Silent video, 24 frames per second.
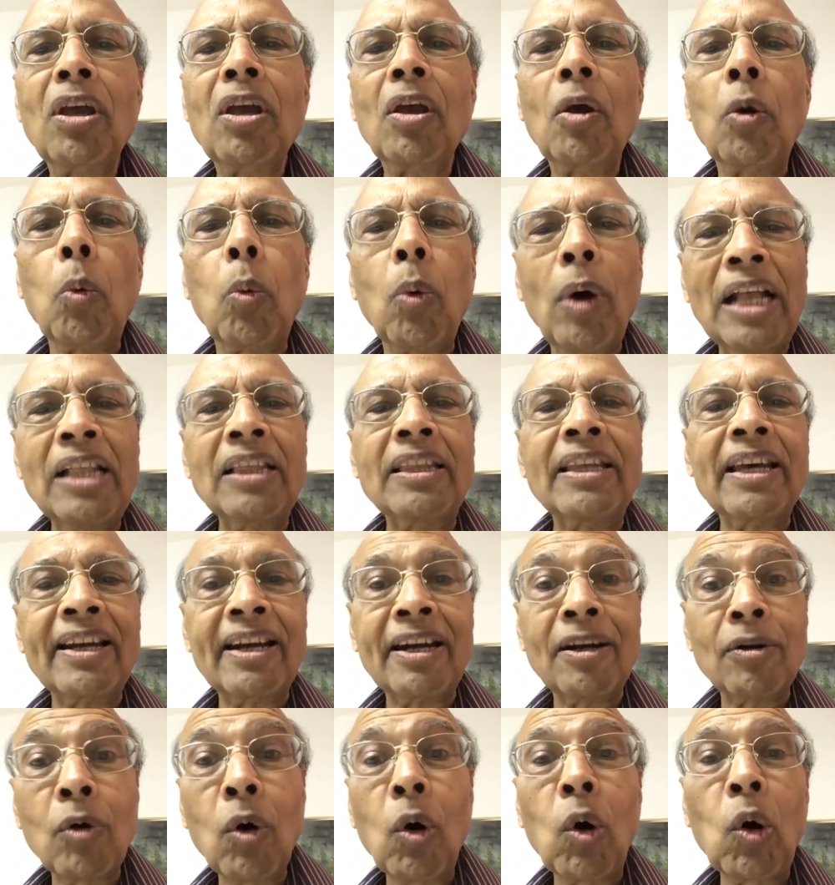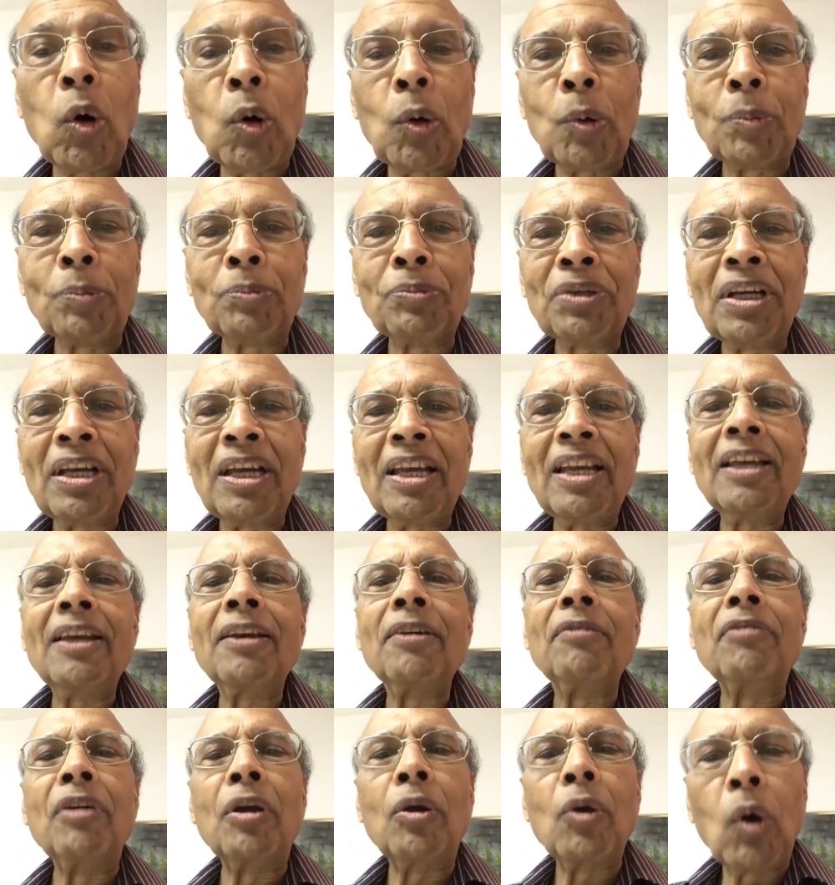While they're at home,
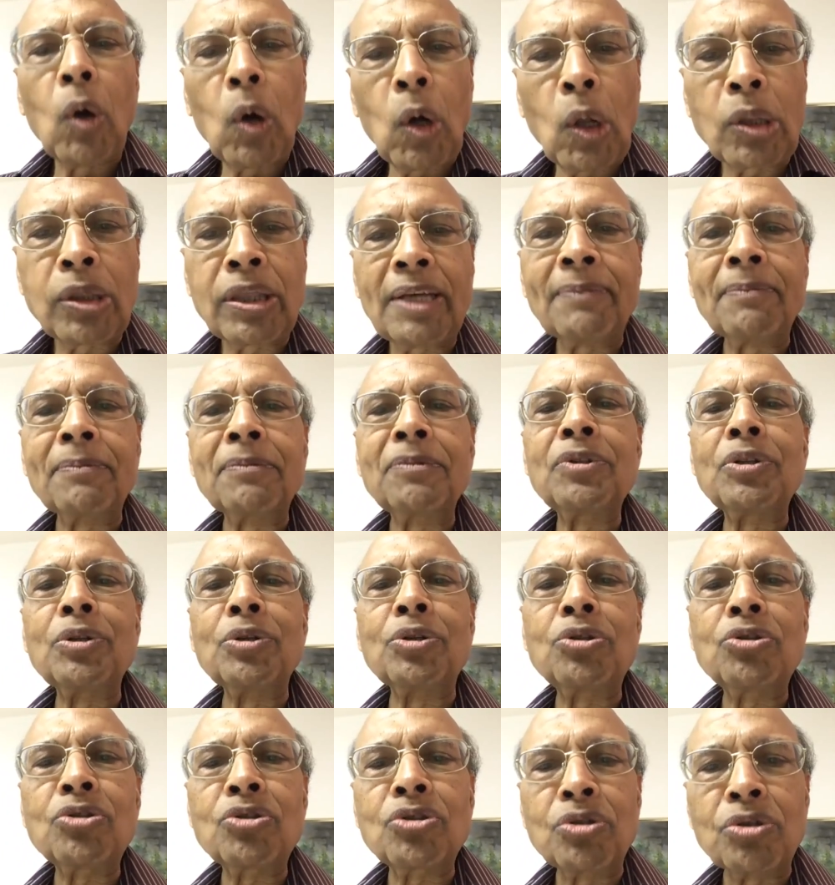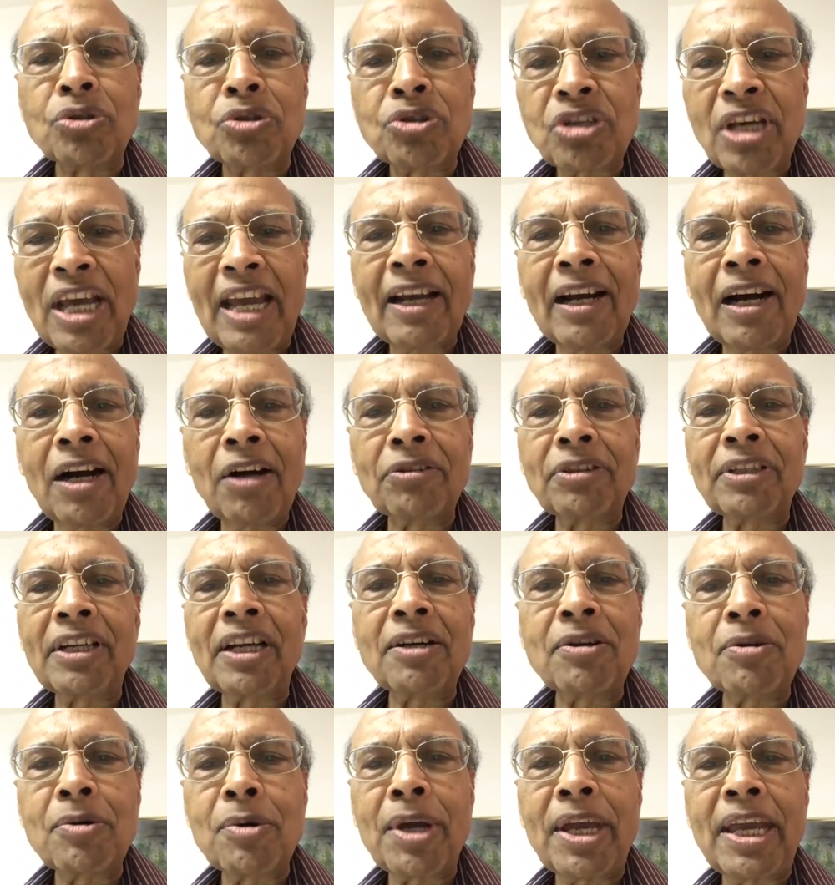we call them to check how they're
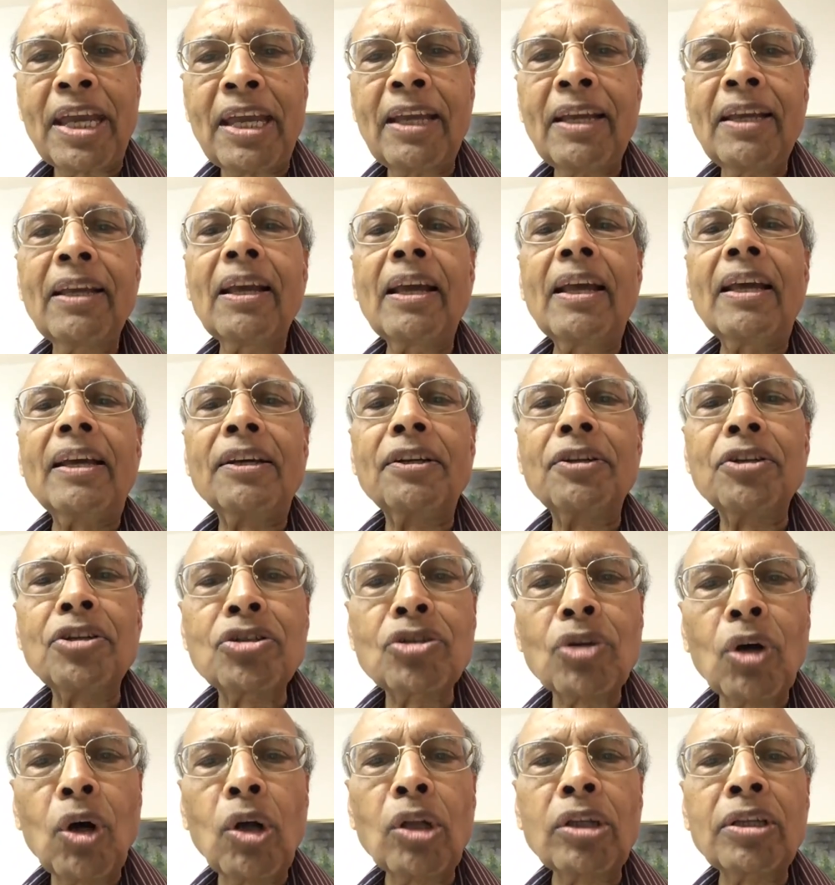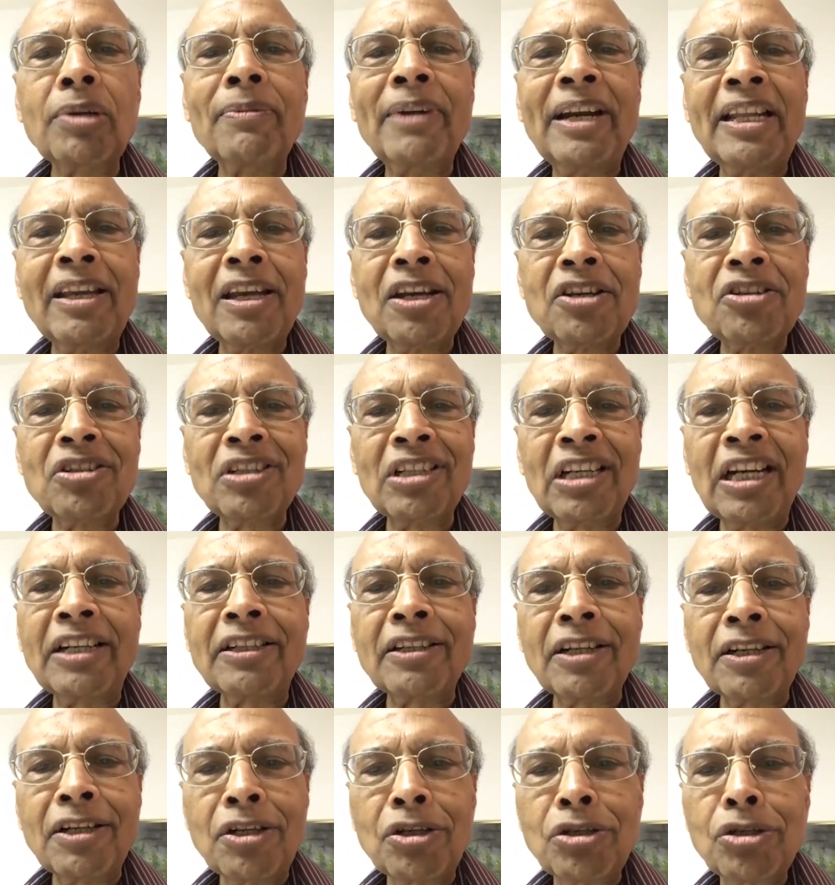doing, resolve the
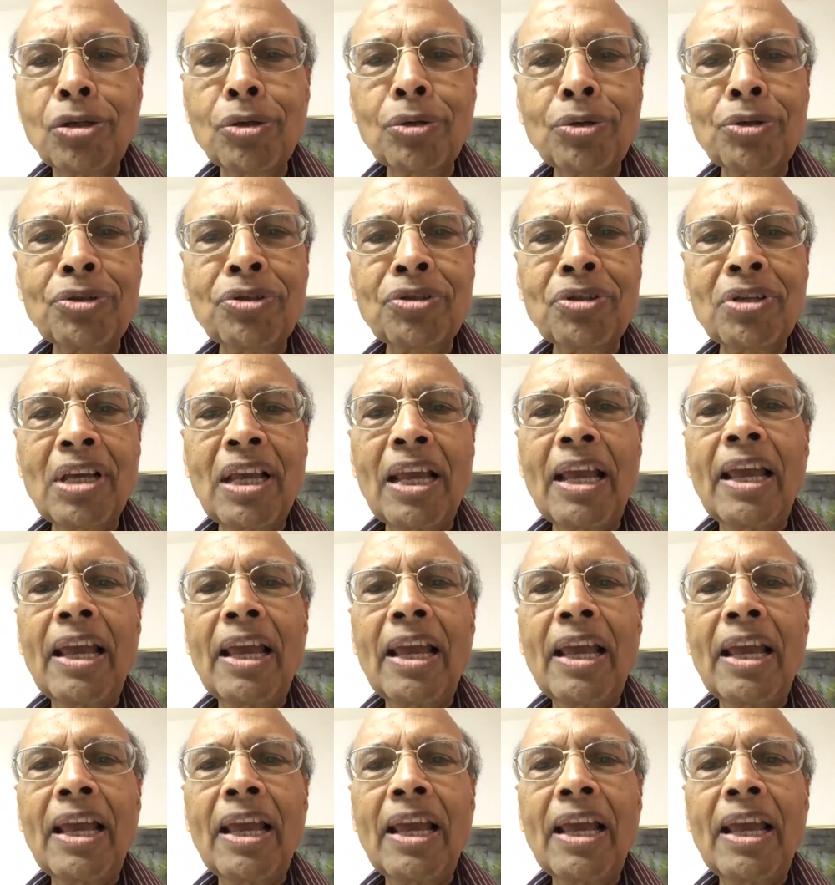medication-related issues,